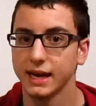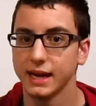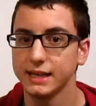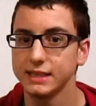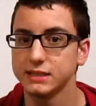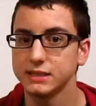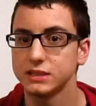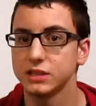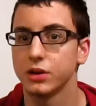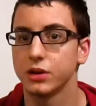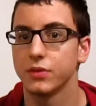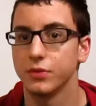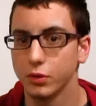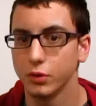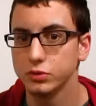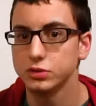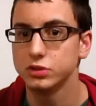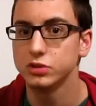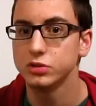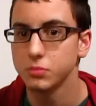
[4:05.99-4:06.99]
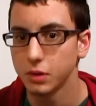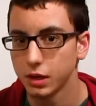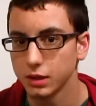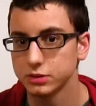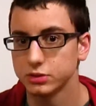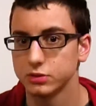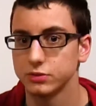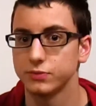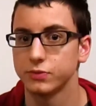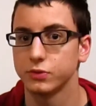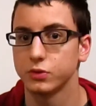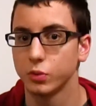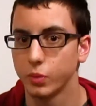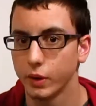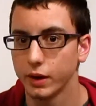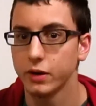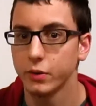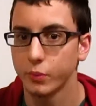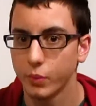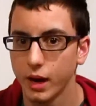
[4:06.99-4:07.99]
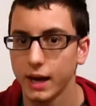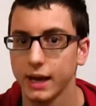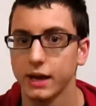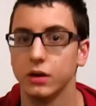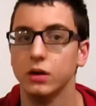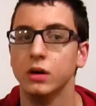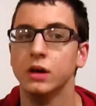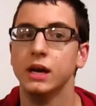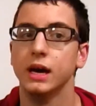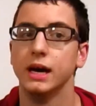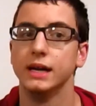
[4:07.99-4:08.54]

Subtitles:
I can sit on those 2 monsters for quite a while